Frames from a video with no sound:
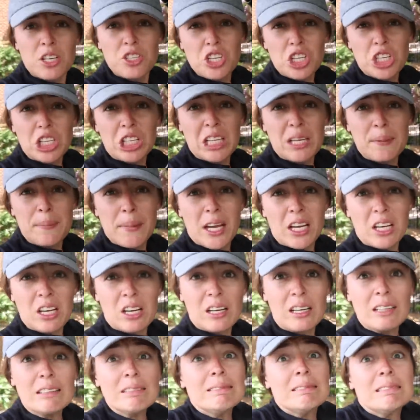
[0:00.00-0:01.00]
I should clean my
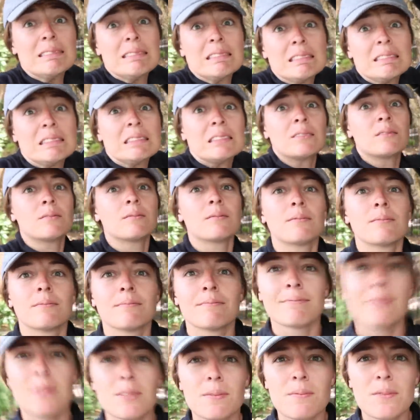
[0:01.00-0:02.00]
car,
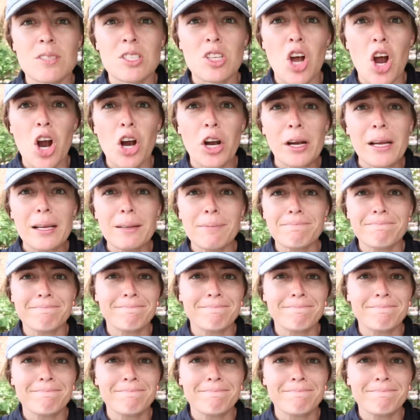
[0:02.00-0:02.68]
sorry.